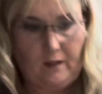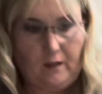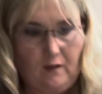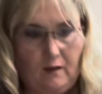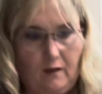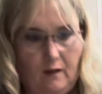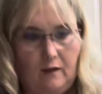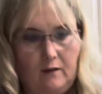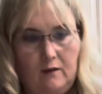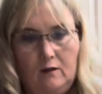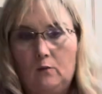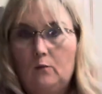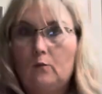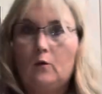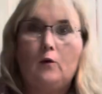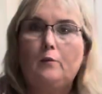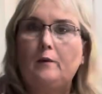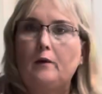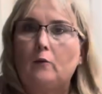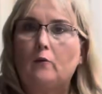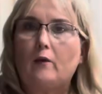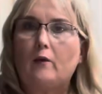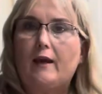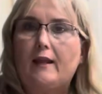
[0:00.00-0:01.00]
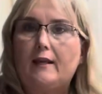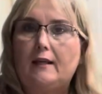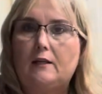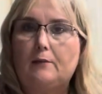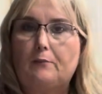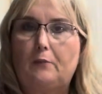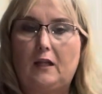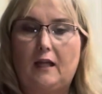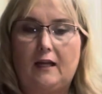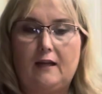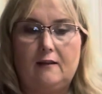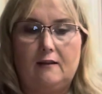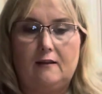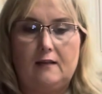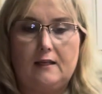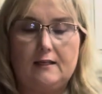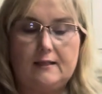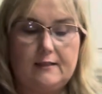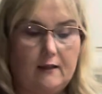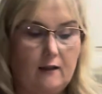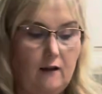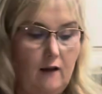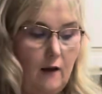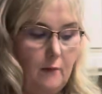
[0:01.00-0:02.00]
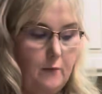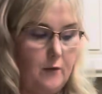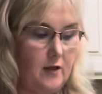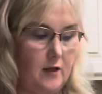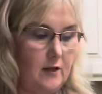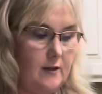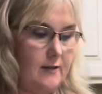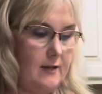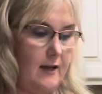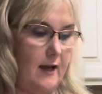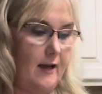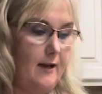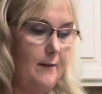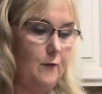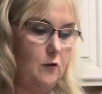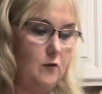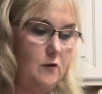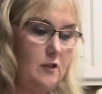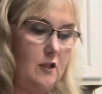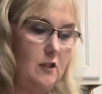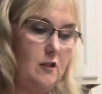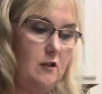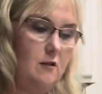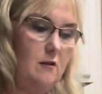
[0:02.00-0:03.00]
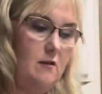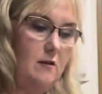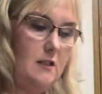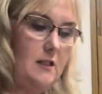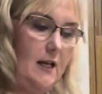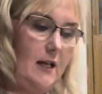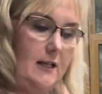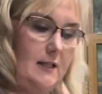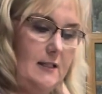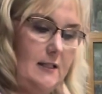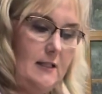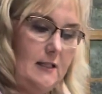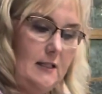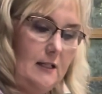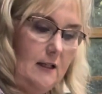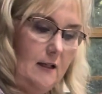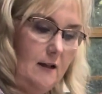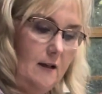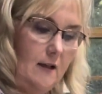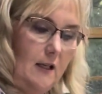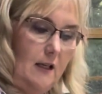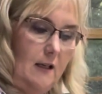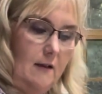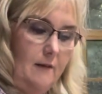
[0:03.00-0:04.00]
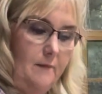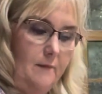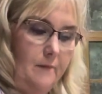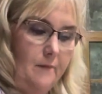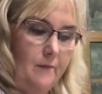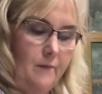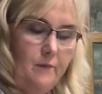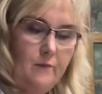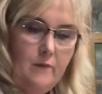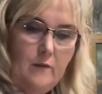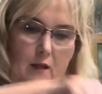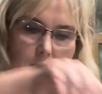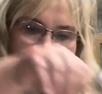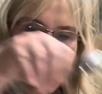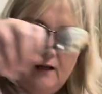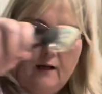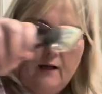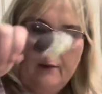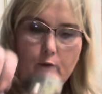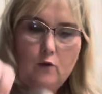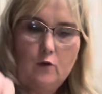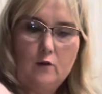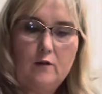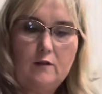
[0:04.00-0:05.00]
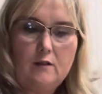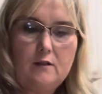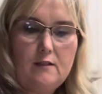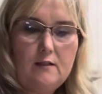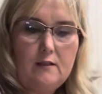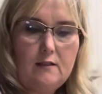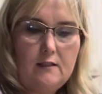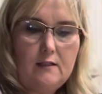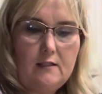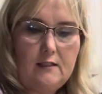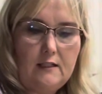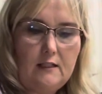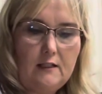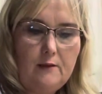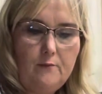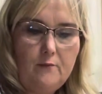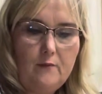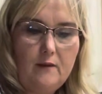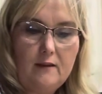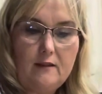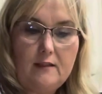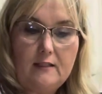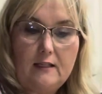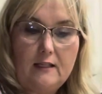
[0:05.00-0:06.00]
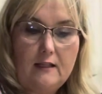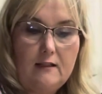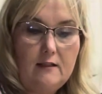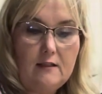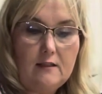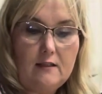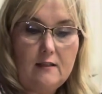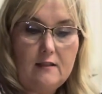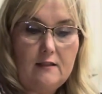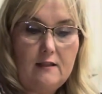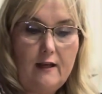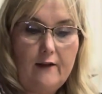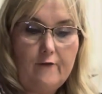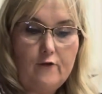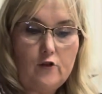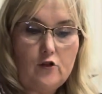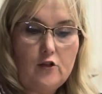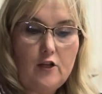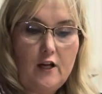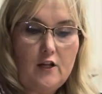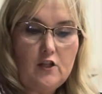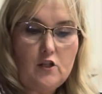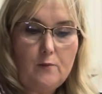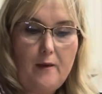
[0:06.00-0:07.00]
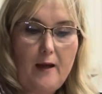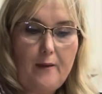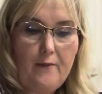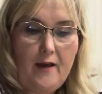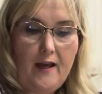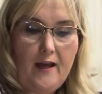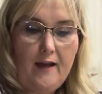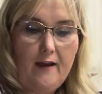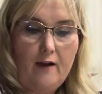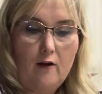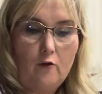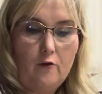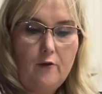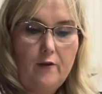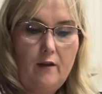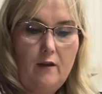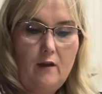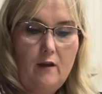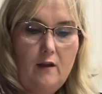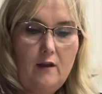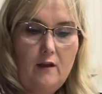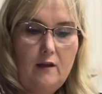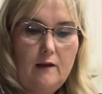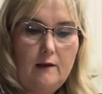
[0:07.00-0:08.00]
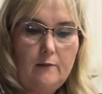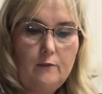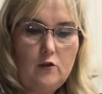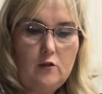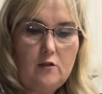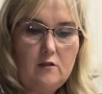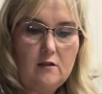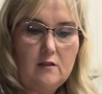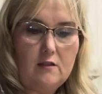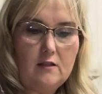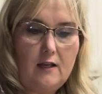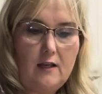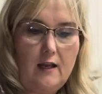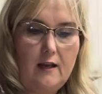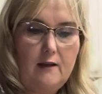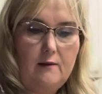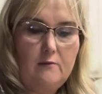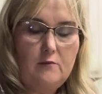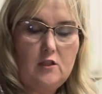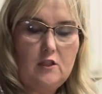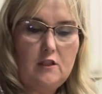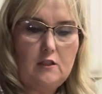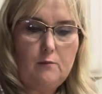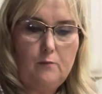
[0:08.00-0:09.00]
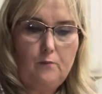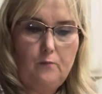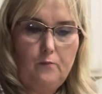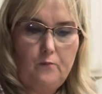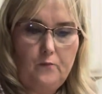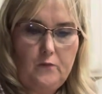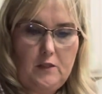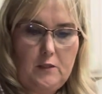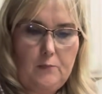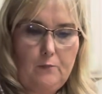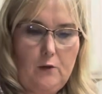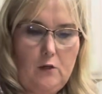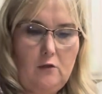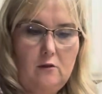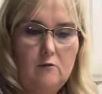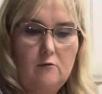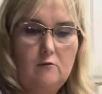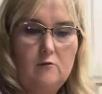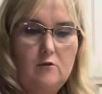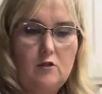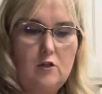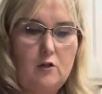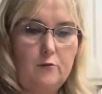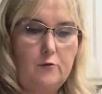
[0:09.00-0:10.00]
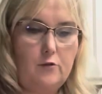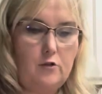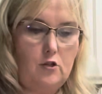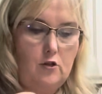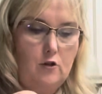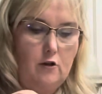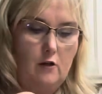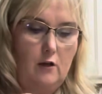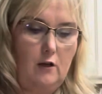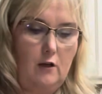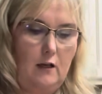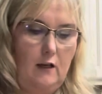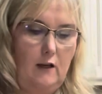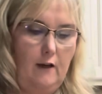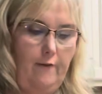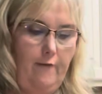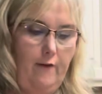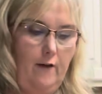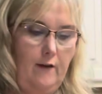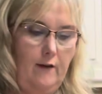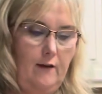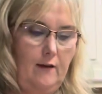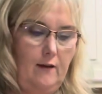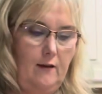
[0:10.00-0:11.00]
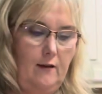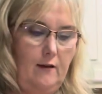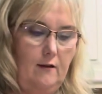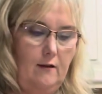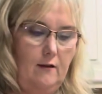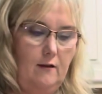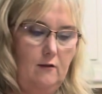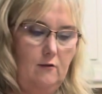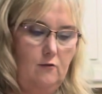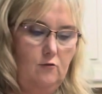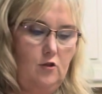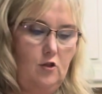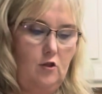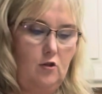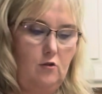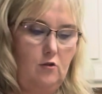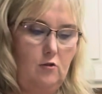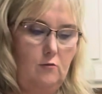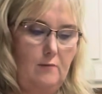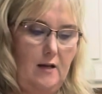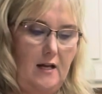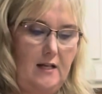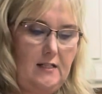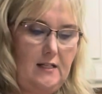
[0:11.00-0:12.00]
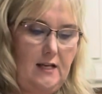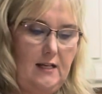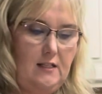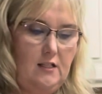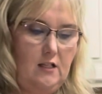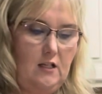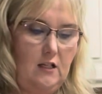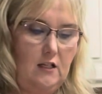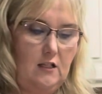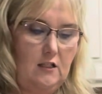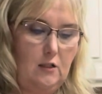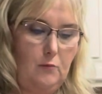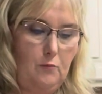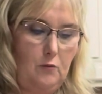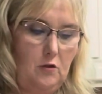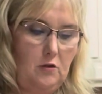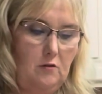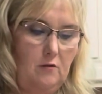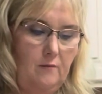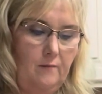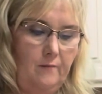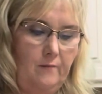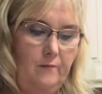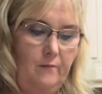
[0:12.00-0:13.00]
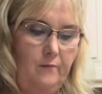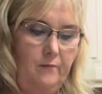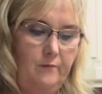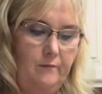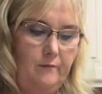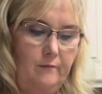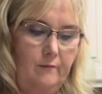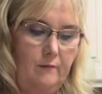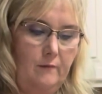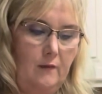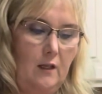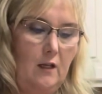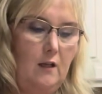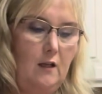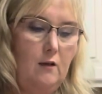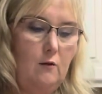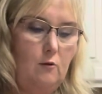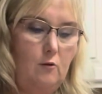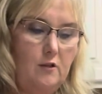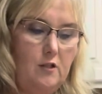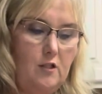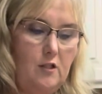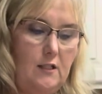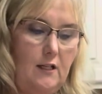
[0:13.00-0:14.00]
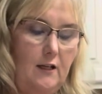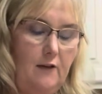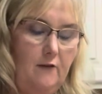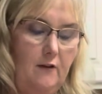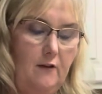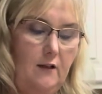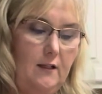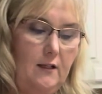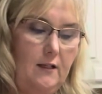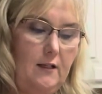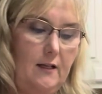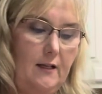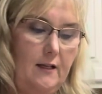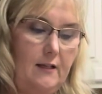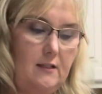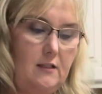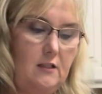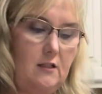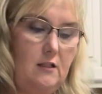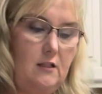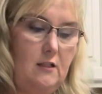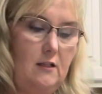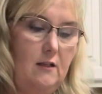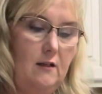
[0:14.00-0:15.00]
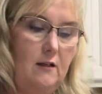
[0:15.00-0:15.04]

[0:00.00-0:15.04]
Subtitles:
And then we'll be ready to plate these up because I'm going to do the tasting again. I'm going to dip. See, this has never touched my mouth. I'm going to use the same spoon to retrieve onto my tasting spoon, which definitely has